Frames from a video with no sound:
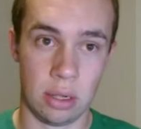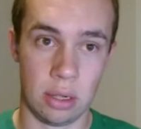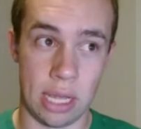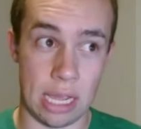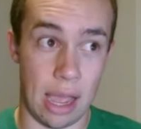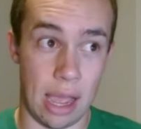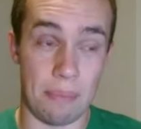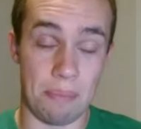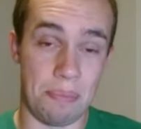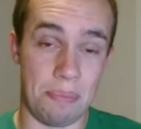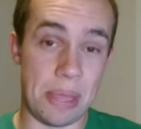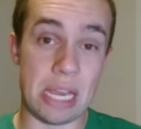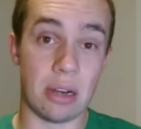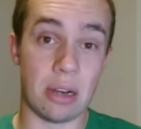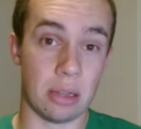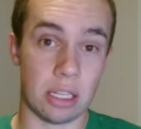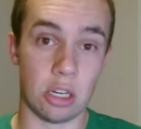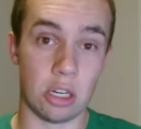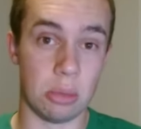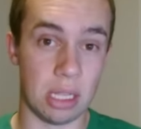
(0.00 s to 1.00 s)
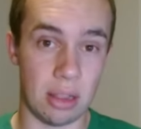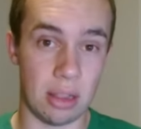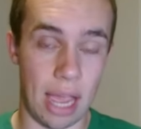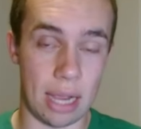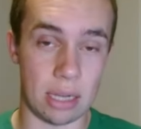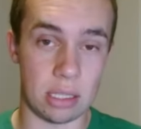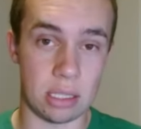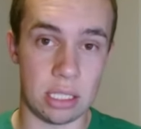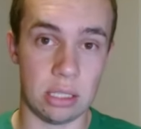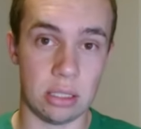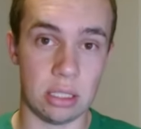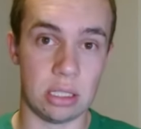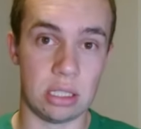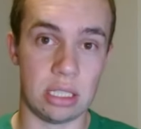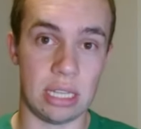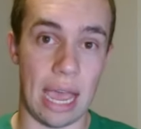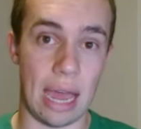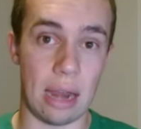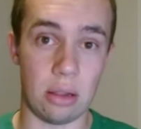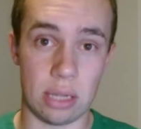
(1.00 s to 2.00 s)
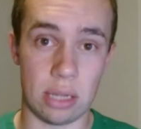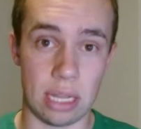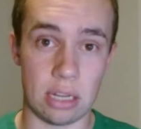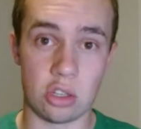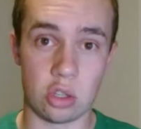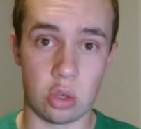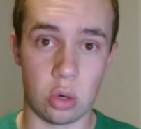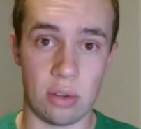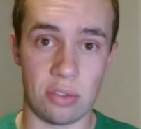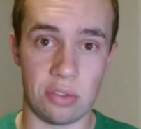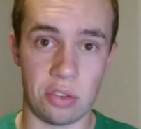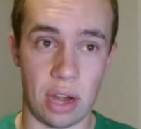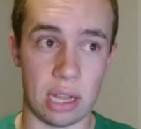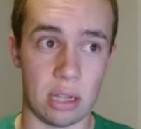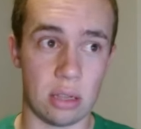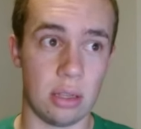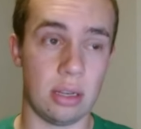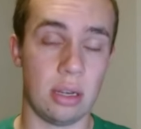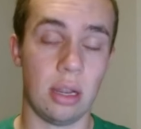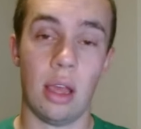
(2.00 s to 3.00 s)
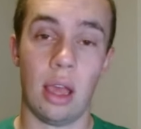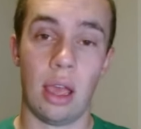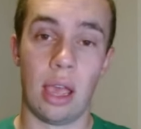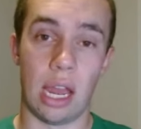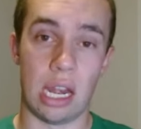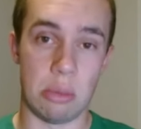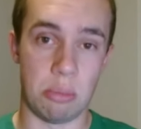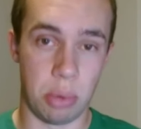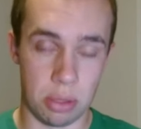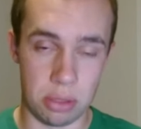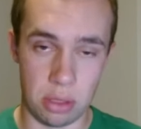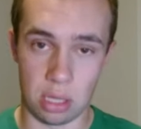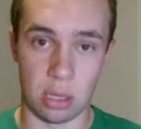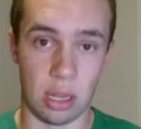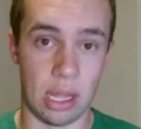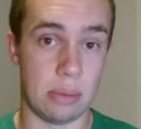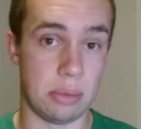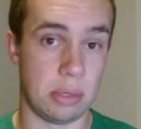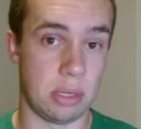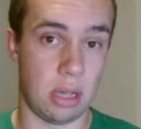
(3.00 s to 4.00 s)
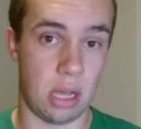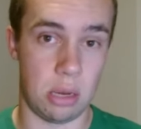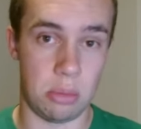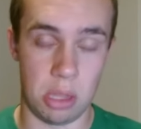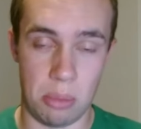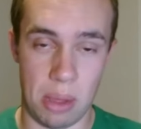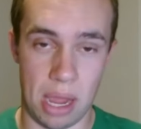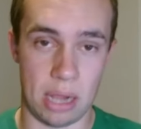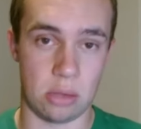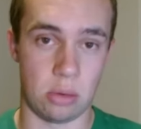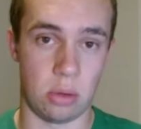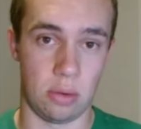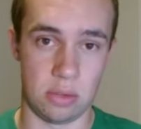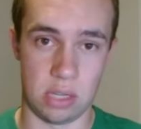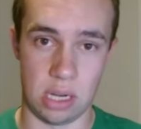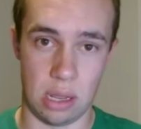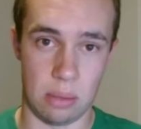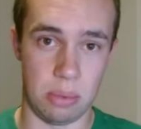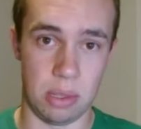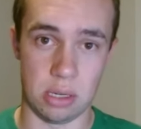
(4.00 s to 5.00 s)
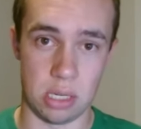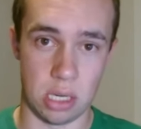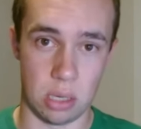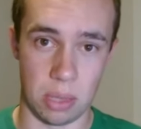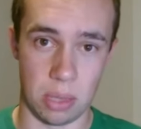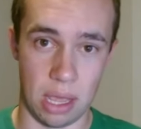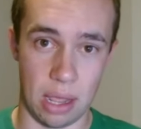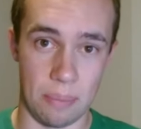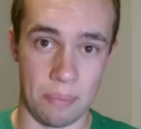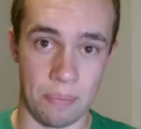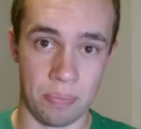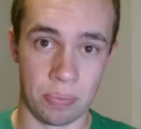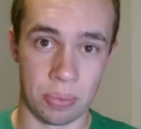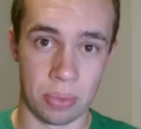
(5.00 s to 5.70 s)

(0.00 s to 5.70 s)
He got beat a little bit last year in Seattle against Troy Franklin, and he put the clamps on him in the Pac 12 championship game.